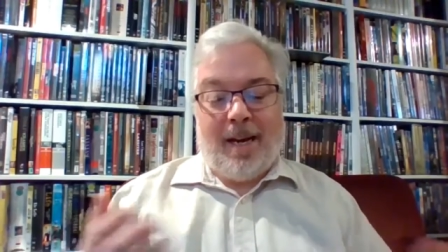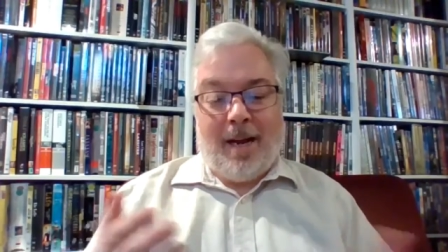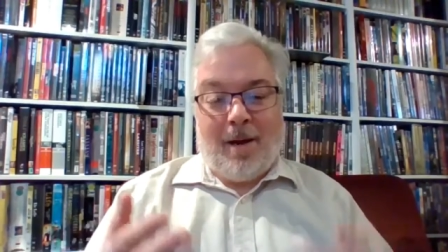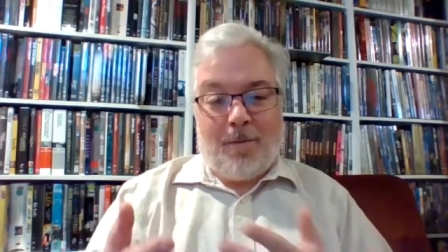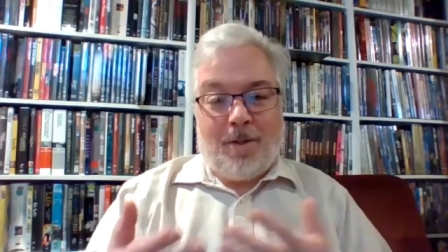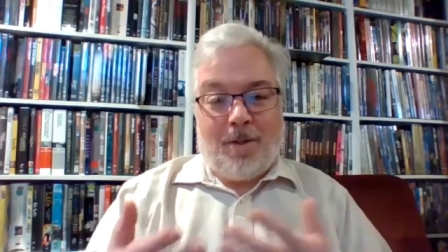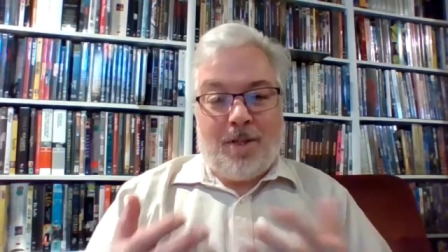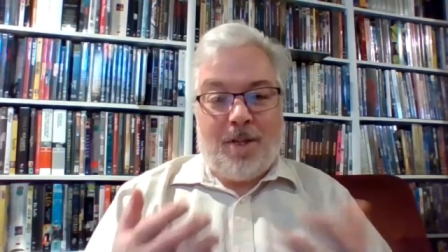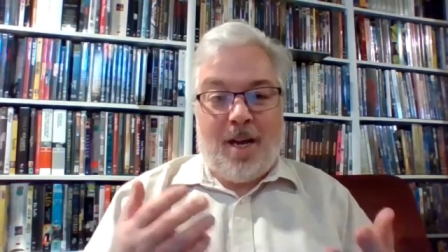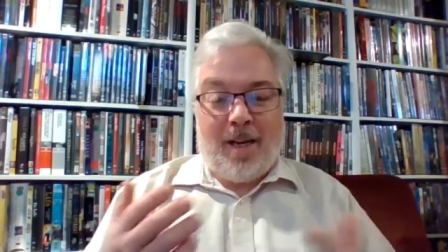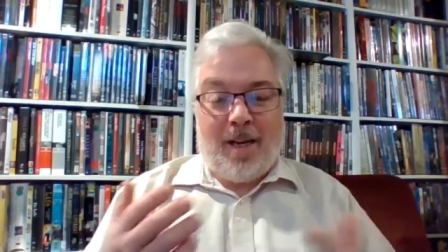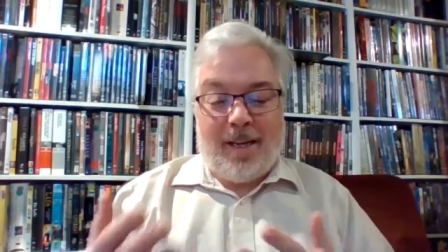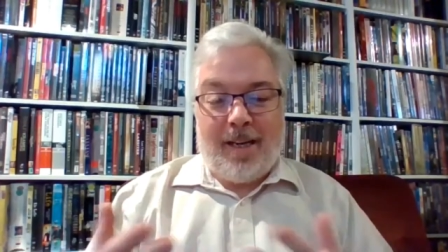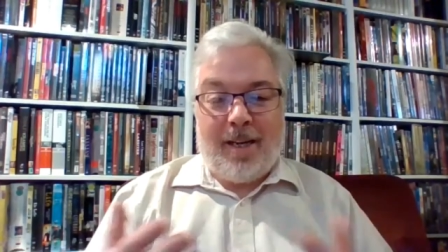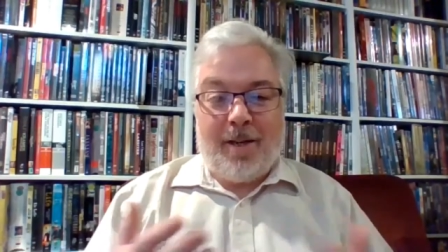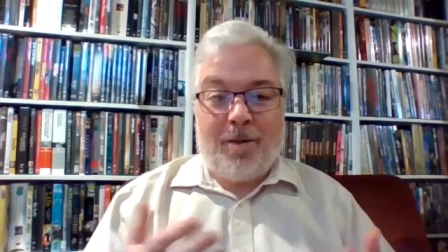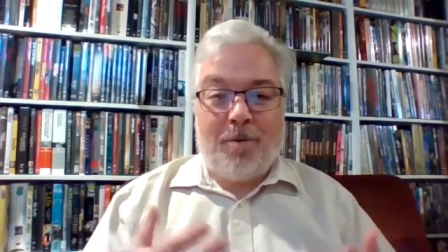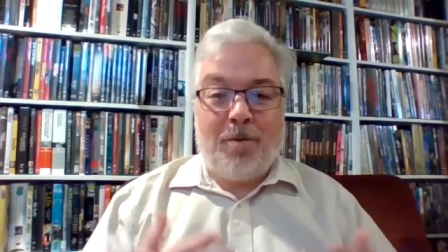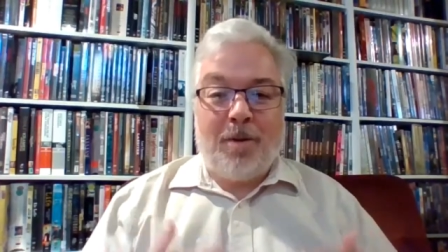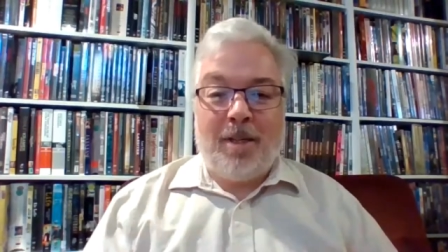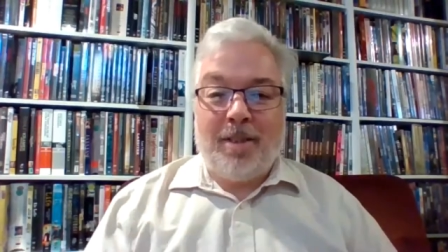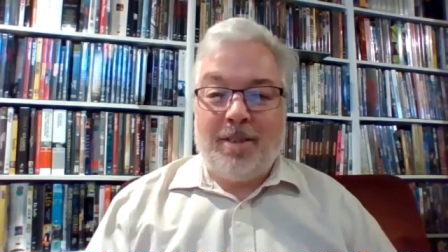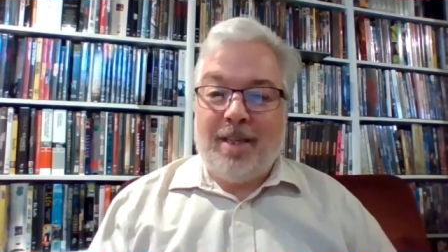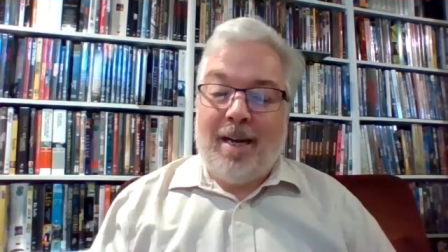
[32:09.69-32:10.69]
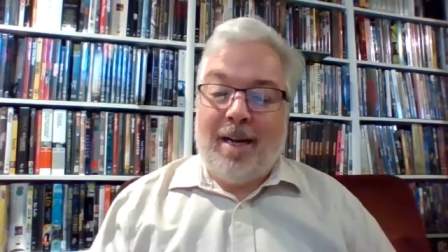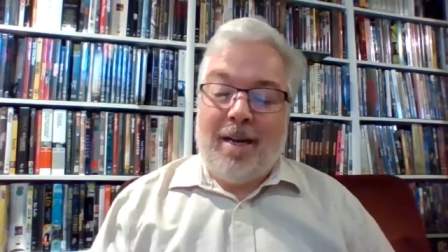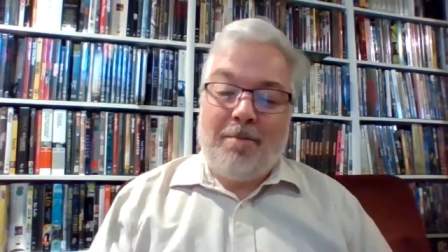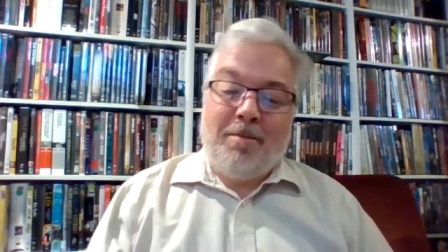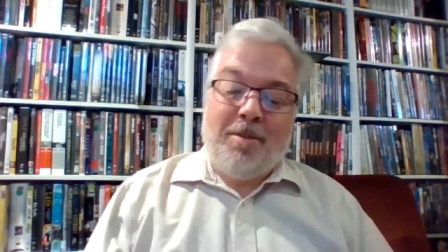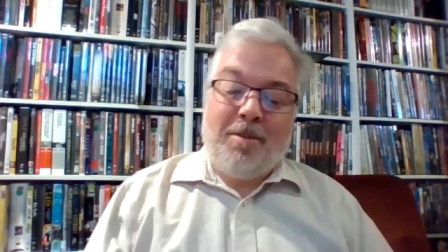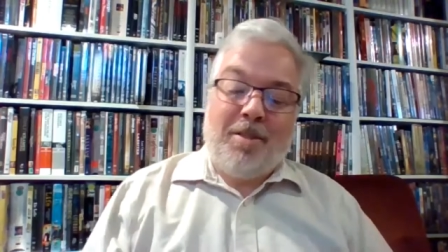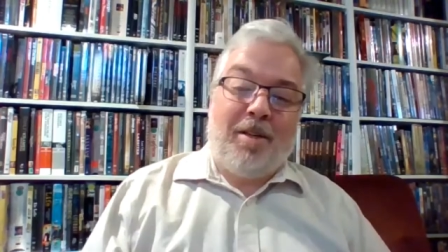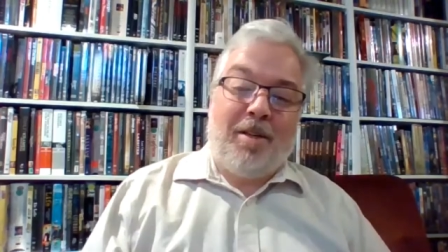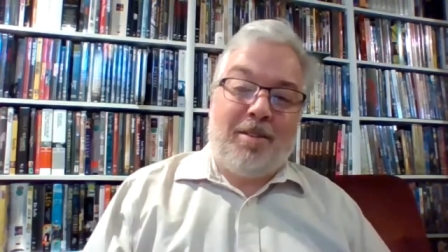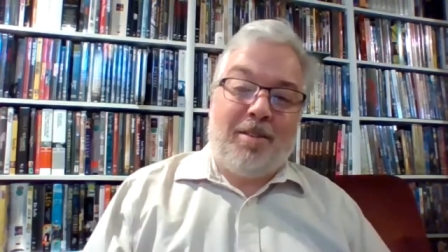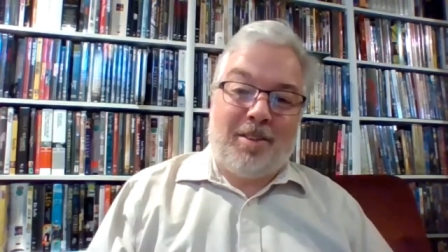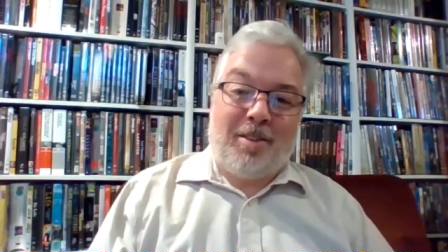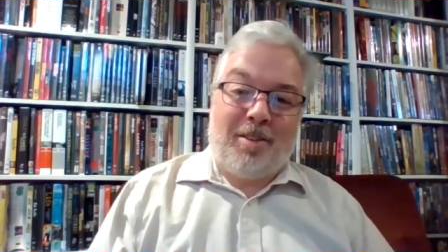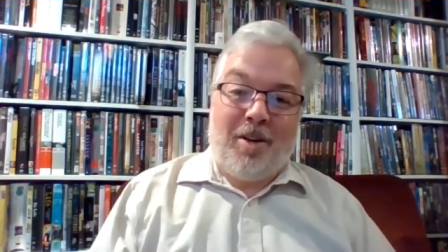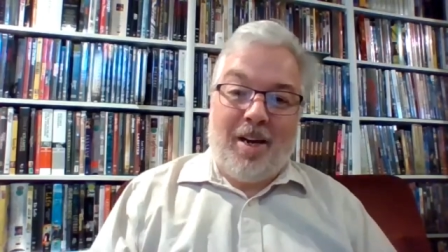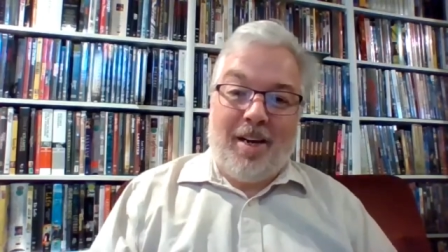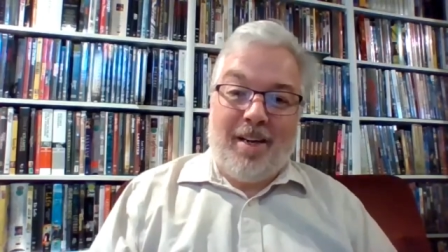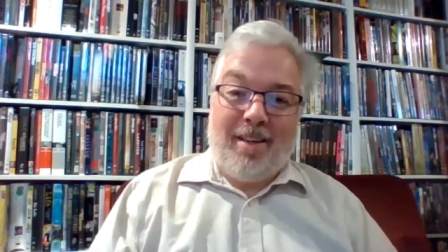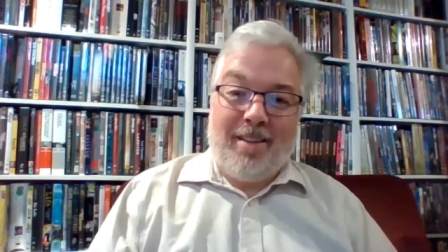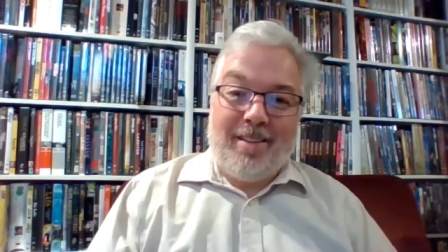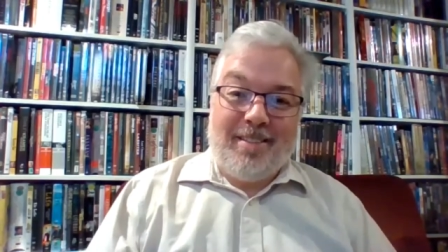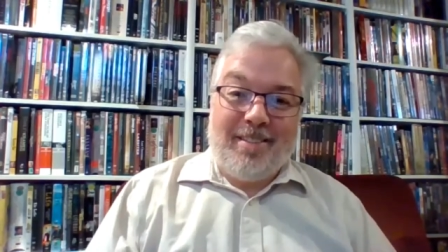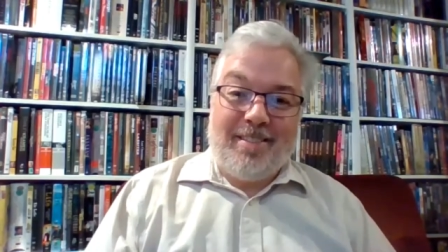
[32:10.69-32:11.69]
Now we're talking in real time, so it's
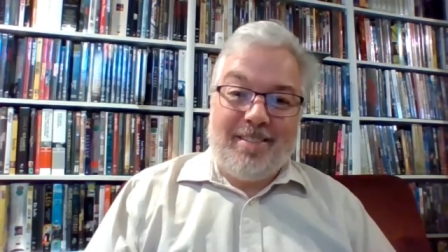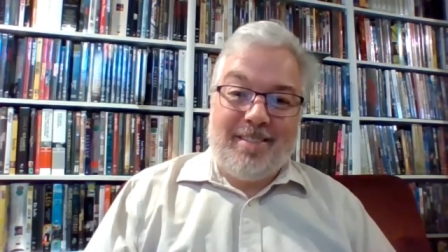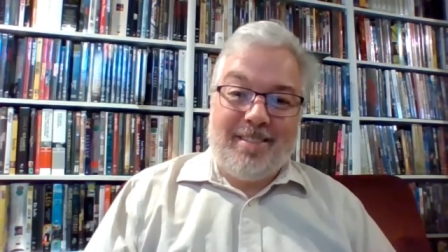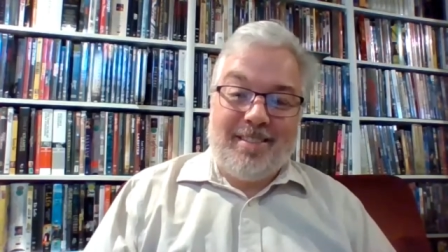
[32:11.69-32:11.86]
great.